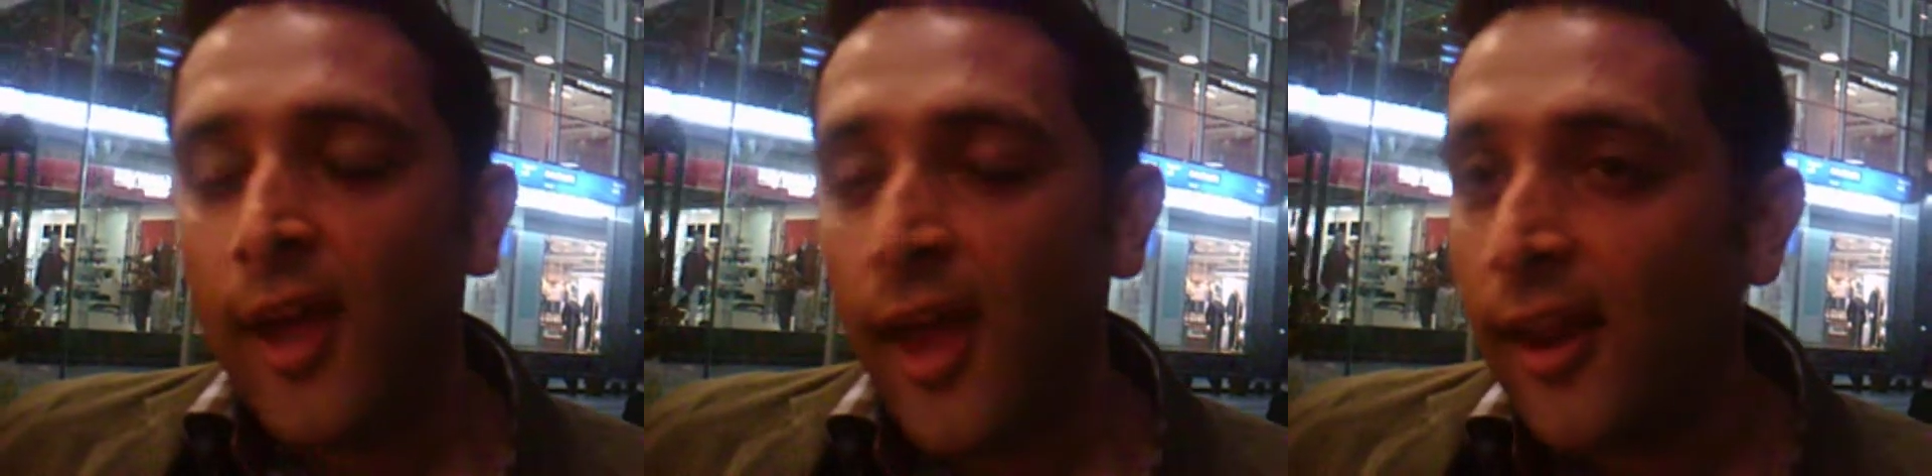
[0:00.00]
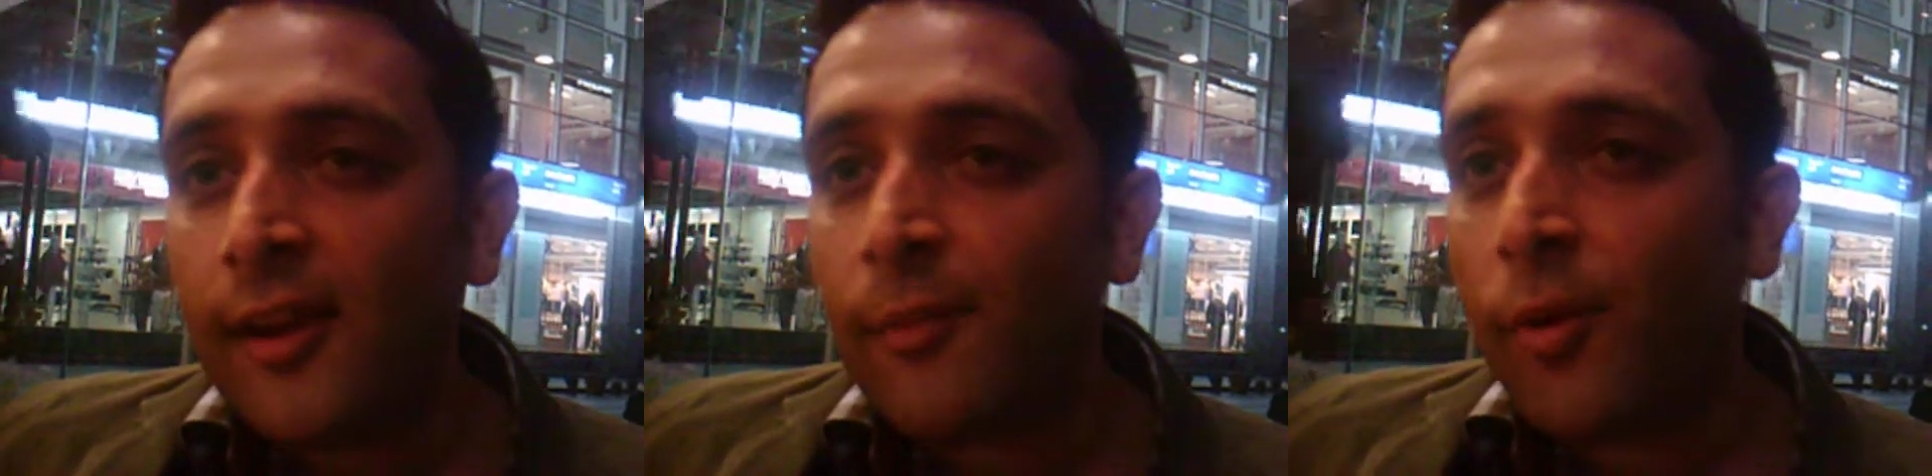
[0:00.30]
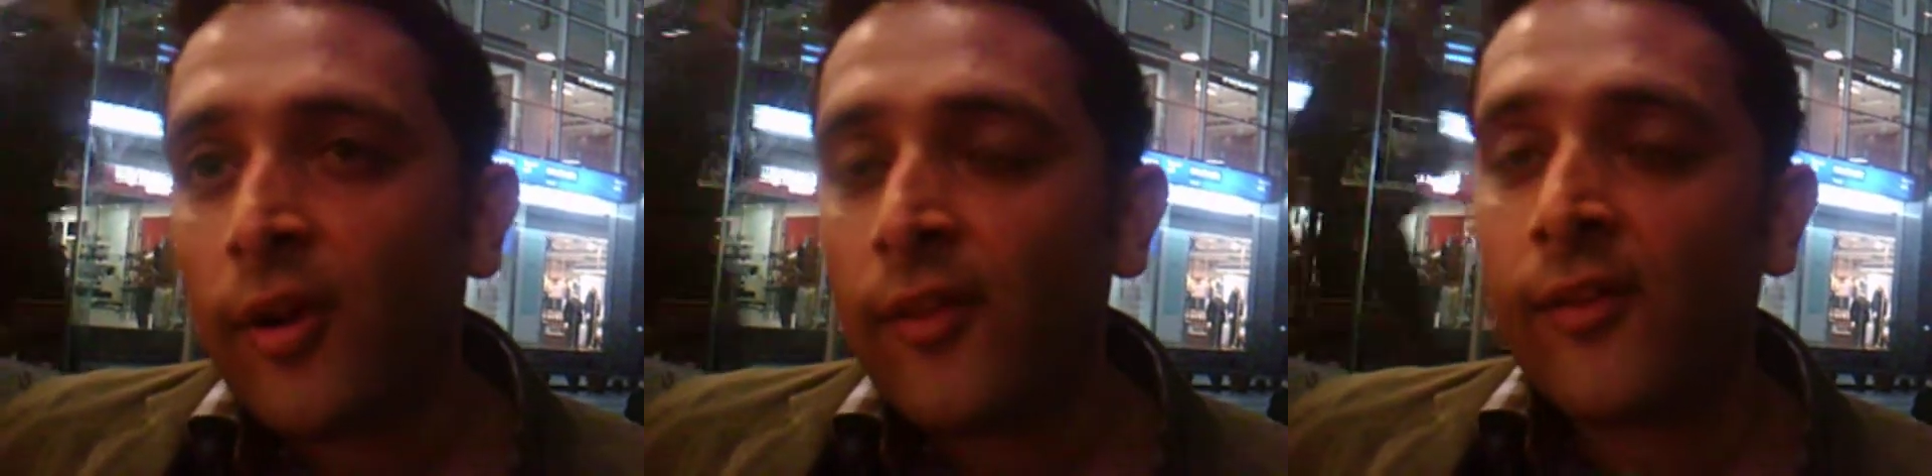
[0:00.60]
at any
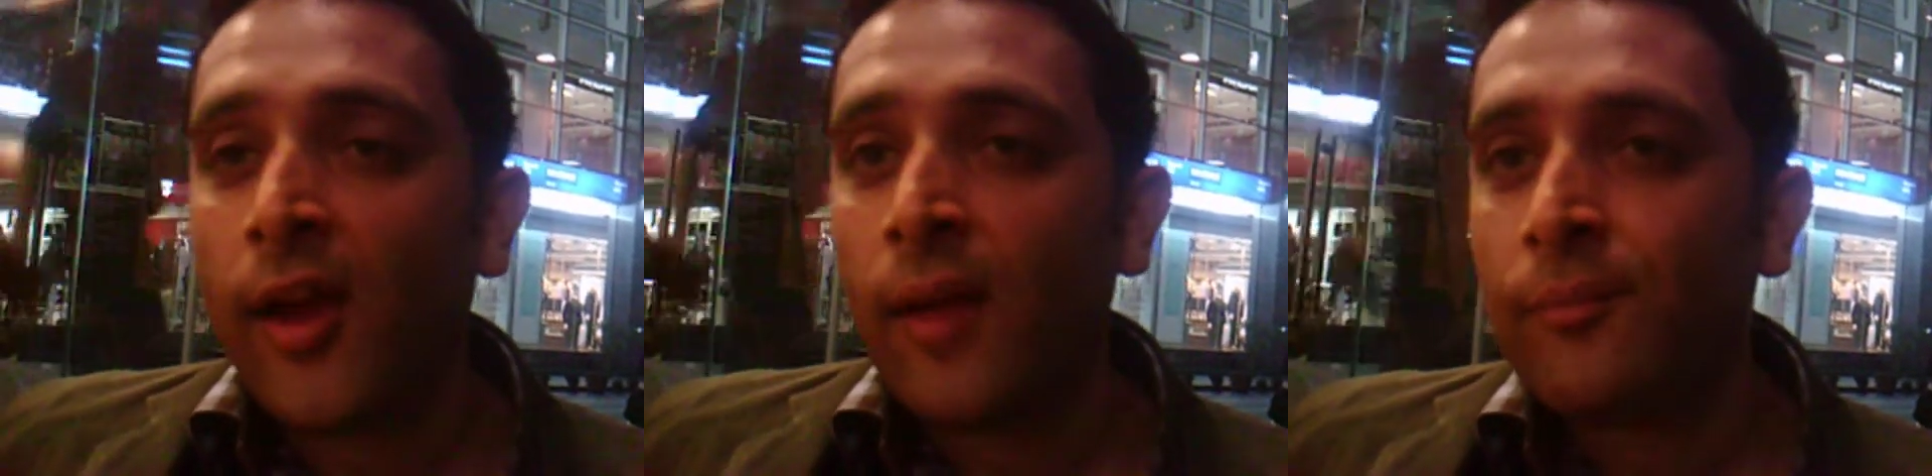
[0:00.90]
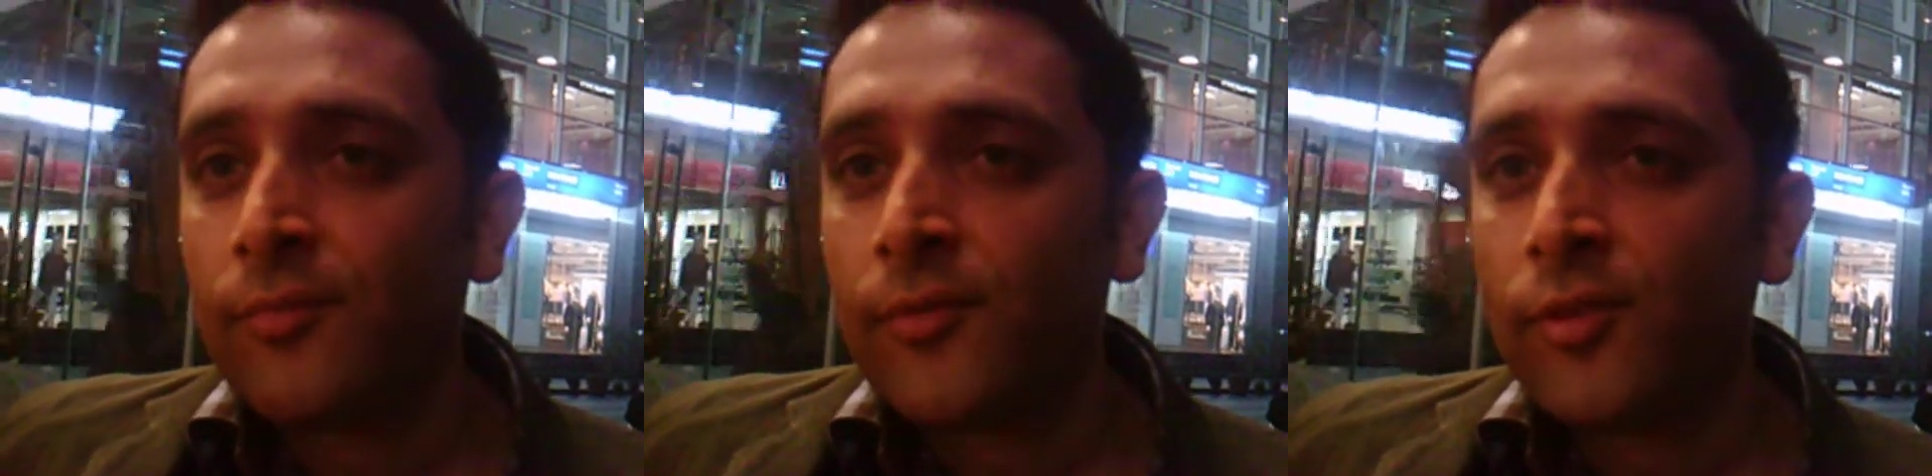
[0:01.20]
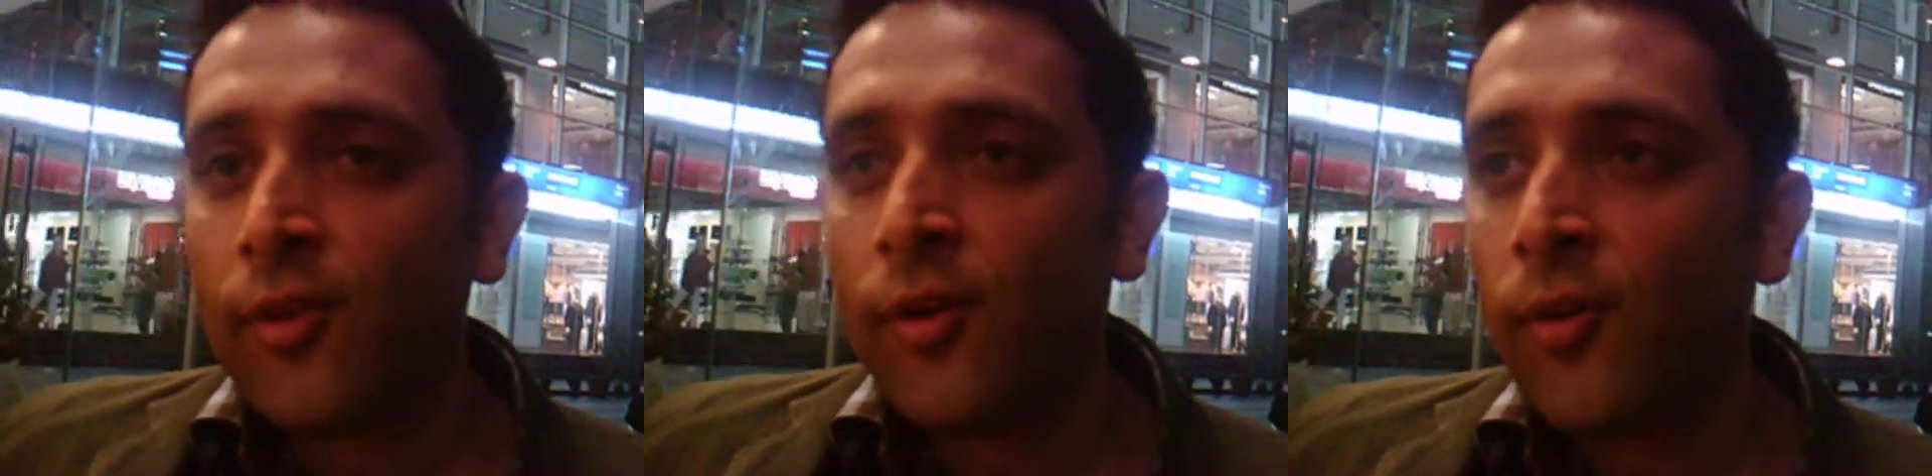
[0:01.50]
point in time.
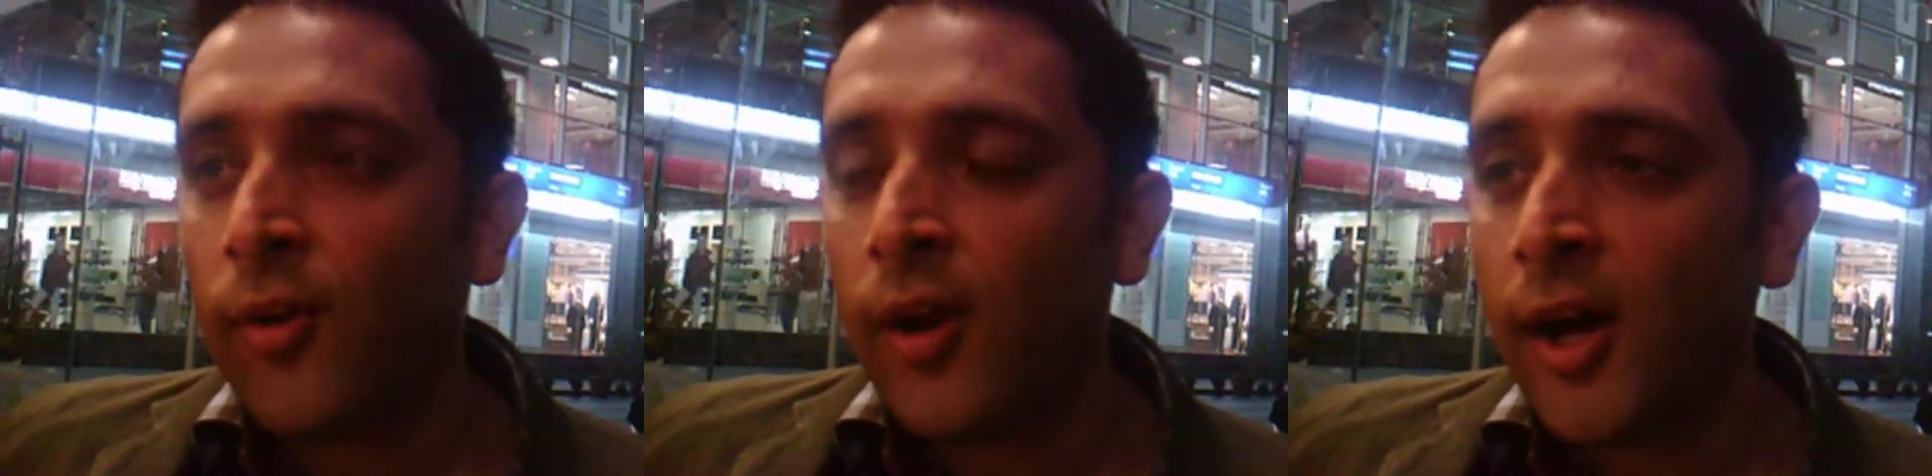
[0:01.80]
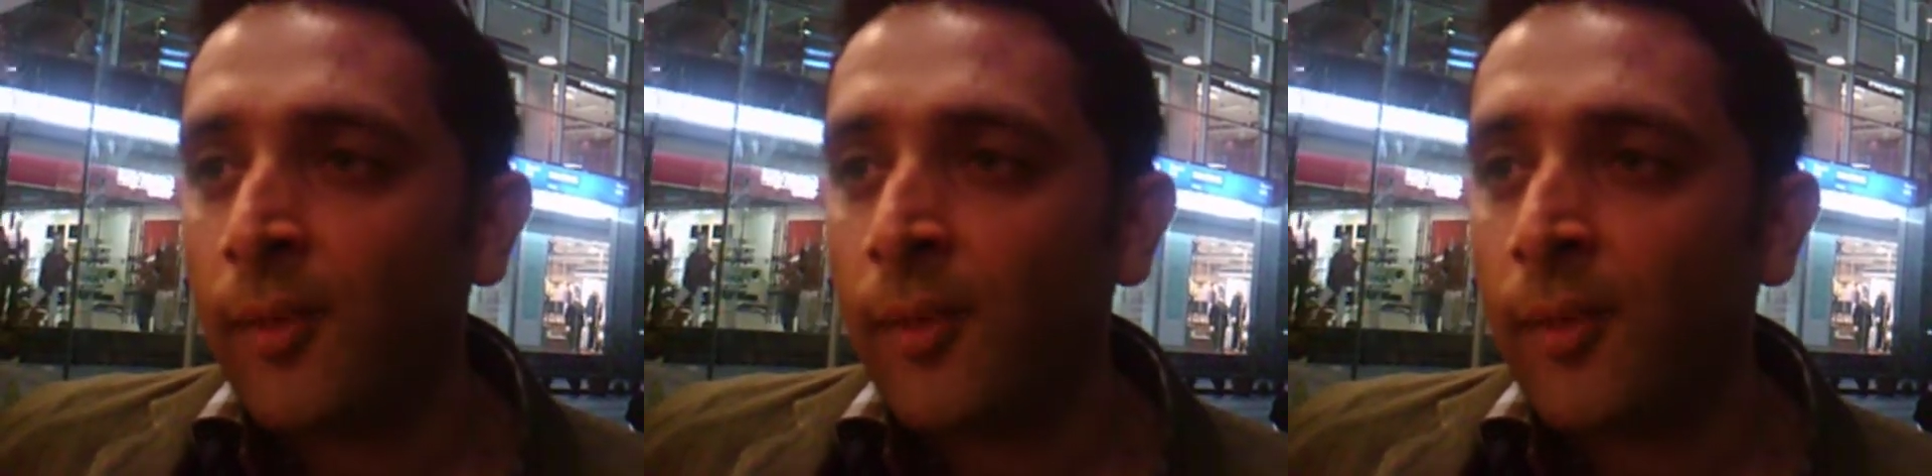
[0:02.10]
So